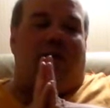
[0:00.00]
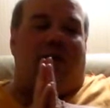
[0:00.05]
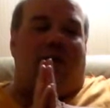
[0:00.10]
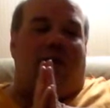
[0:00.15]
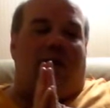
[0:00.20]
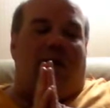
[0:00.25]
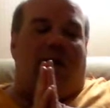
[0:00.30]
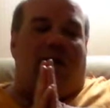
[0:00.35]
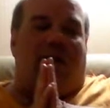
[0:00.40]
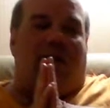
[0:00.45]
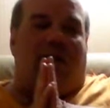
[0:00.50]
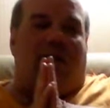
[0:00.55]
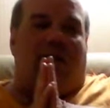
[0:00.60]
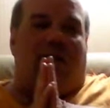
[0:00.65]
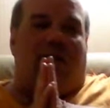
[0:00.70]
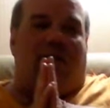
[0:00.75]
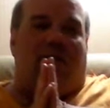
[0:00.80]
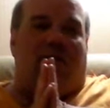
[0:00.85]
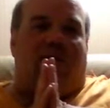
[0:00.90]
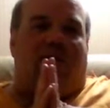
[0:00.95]
I want
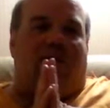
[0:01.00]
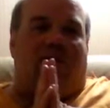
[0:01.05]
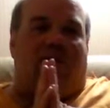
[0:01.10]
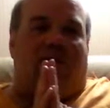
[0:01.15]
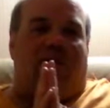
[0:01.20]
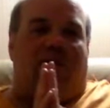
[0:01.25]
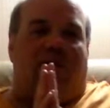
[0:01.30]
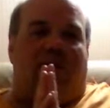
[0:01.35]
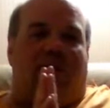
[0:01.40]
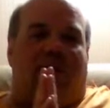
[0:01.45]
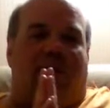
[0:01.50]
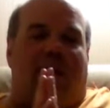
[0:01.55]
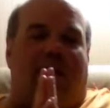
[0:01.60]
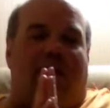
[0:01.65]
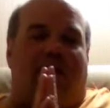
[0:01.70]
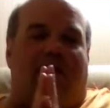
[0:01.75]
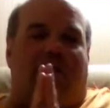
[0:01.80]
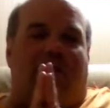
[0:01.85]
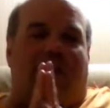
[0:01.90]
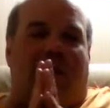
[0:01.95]
it strictly to be my
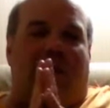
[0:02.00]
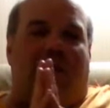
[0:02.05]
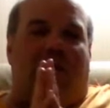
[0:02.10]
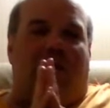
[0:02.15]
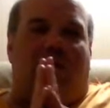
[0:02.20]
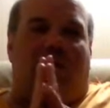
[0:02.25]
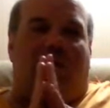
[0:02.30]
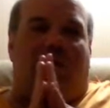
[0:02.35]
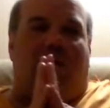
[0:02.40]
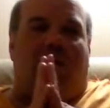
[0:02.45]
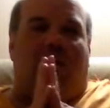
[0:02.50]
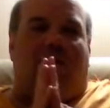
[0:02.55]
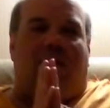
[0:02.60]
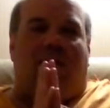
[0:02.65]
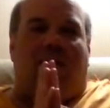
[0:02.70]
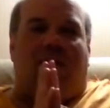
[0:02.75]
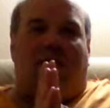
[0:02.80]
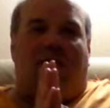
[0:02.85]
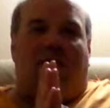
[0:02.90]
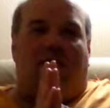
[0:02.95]
company doing the work
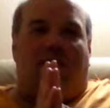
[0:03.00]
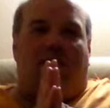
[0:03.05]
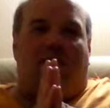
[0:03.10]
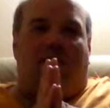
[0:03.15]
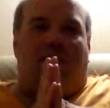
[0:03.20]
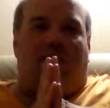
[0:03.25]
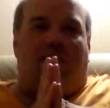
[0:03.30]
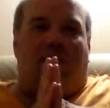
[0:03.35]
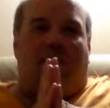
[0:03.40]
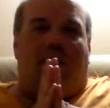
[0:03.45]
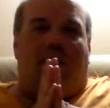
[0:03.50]
this time.